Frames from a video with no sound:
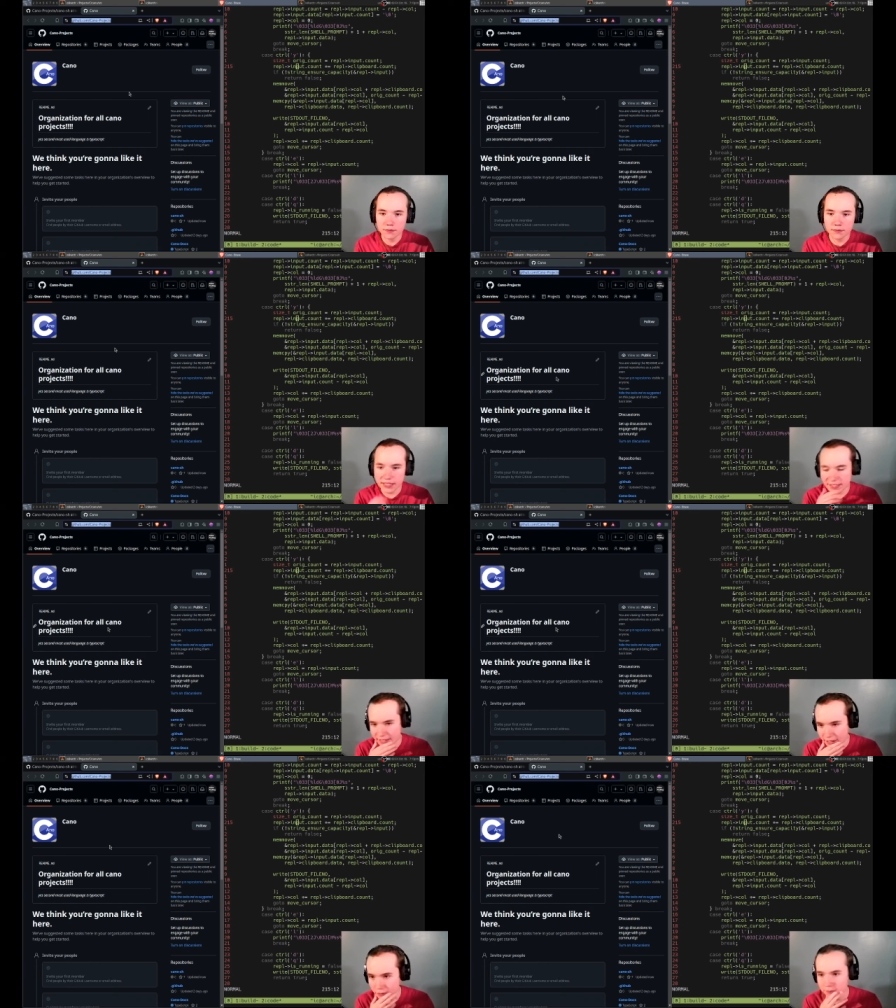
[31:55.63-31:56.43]
this
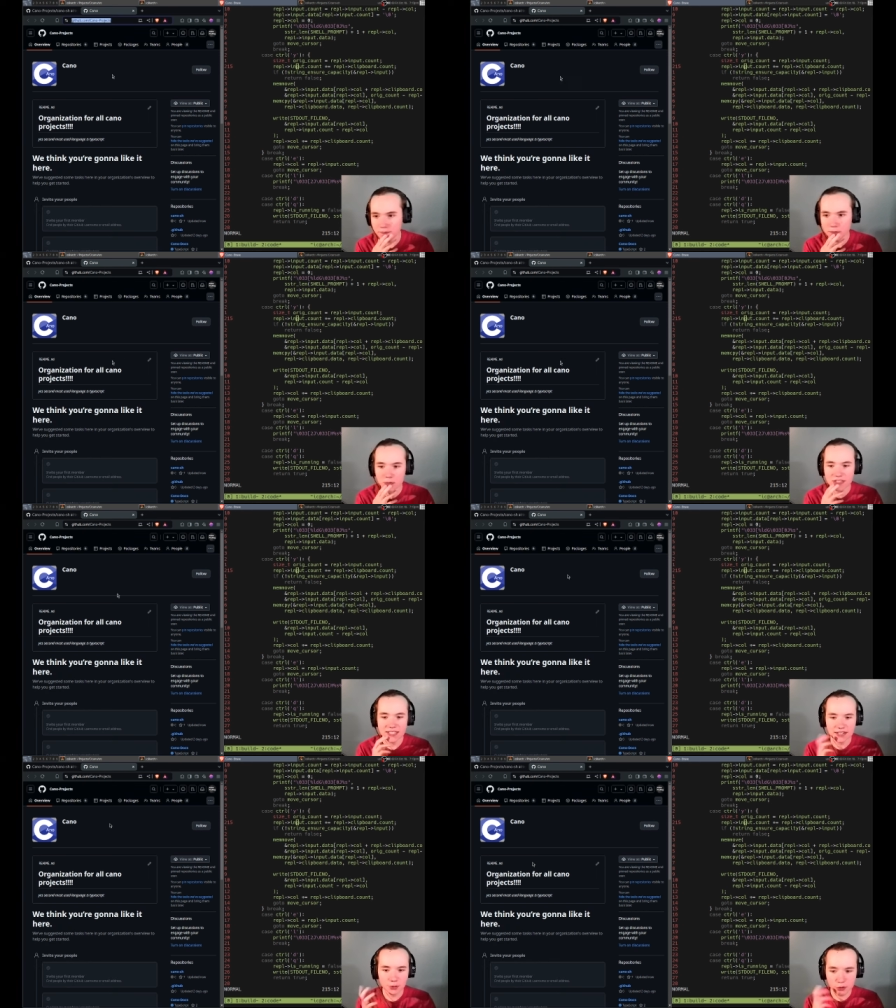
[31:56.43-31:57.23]
now. What is it?
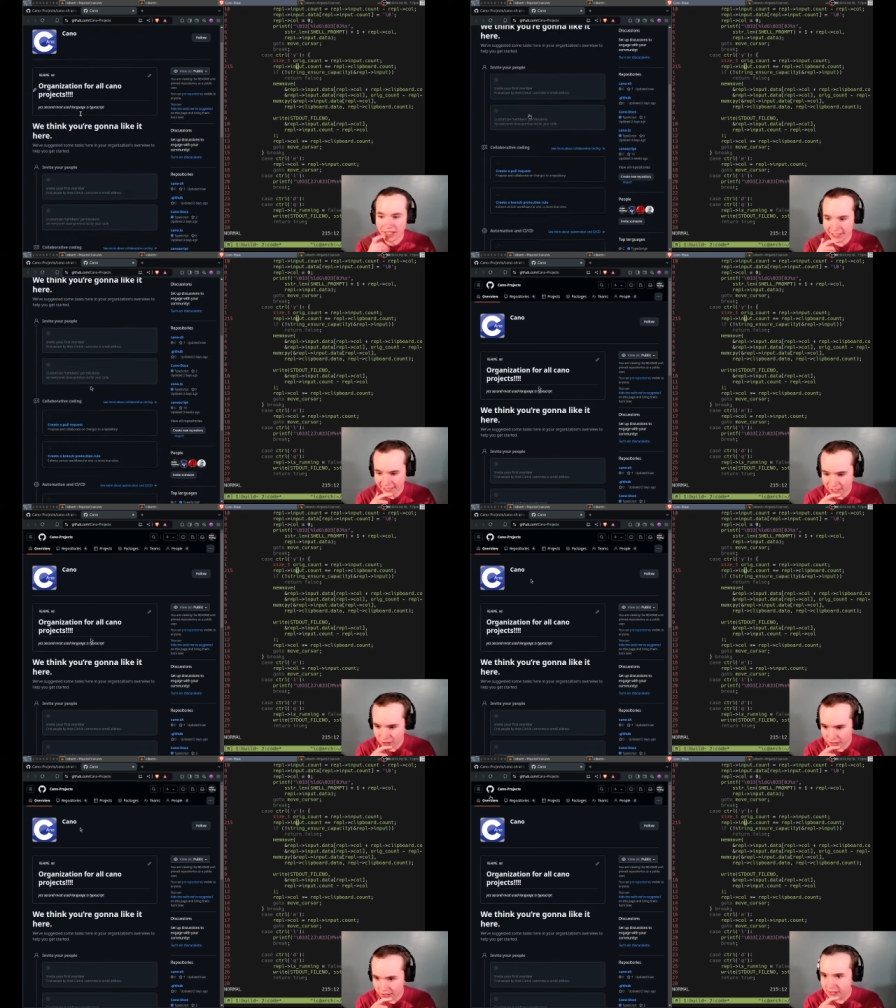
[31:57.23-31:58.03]
An organization.
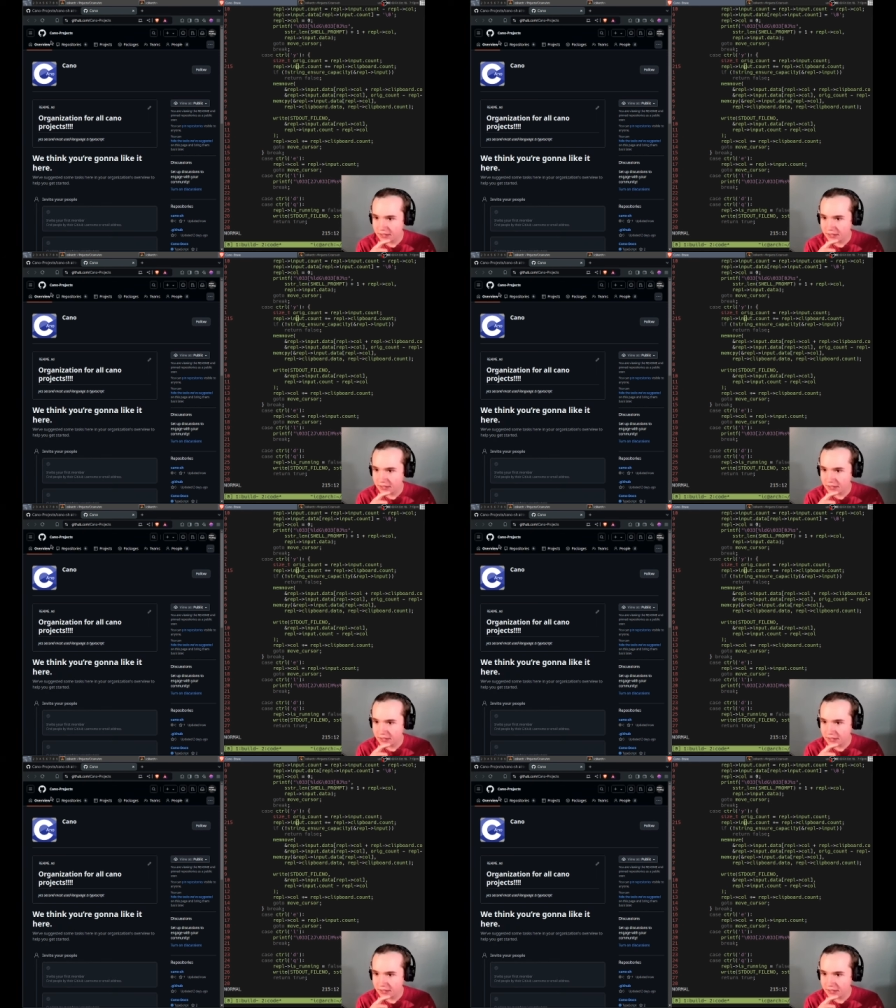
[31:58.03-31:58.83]

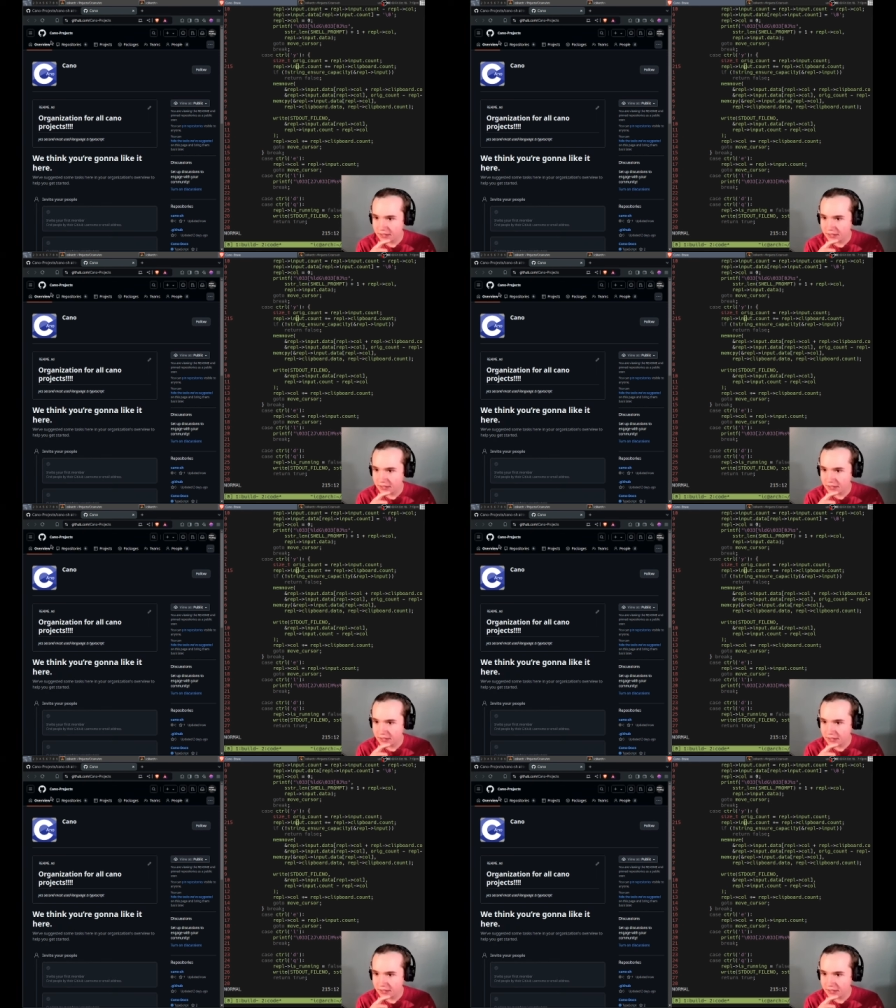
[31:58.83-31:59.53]
For all the Kano